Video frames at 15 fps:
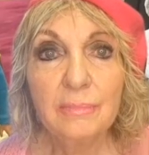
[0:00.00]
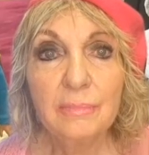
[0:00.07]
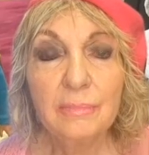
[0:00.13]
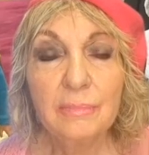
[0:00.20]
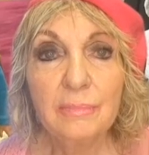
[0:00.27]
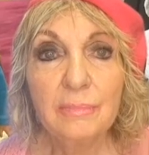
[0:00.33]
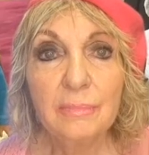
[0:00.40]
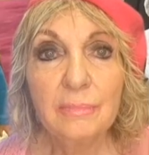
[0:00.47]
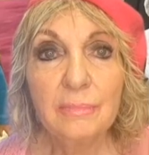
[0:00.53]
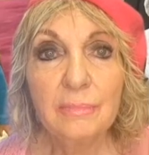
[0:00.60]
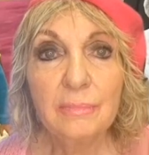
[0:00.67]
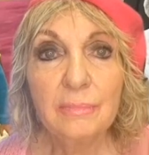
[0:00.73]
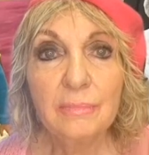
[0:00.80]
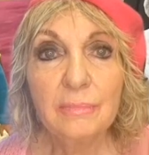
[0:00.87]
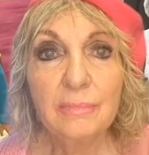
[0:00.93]

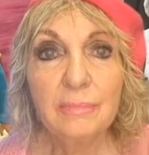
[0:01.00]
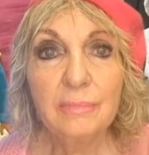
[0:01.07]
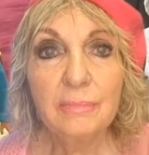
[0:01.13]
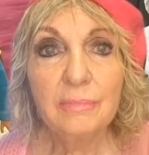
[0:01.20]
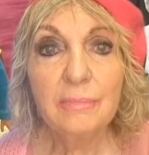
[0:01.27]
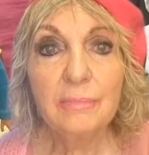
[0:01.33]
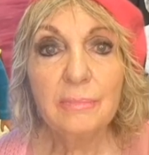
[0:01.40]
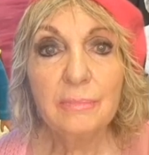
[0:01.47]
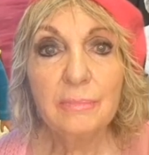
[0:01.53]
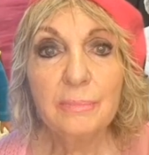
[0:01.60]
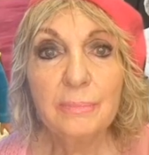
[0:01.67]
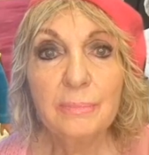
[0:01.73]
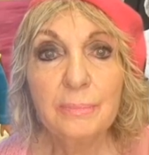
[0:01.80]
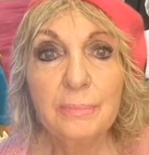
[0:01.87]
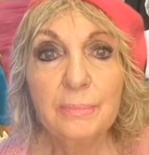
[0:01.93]

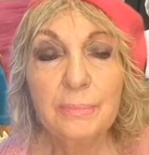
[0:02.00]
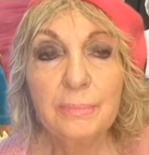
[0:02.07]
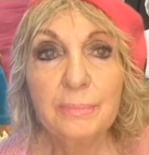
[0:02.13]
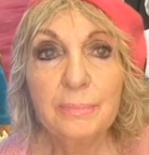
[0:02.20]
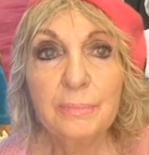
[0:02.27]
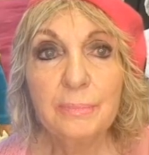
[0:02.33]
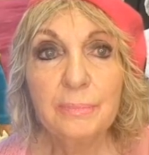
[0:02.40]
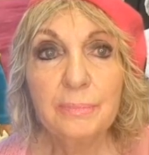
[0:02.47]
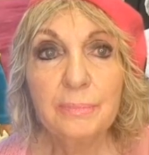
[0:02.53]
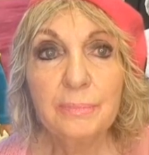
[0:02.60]
The person shown says nothing.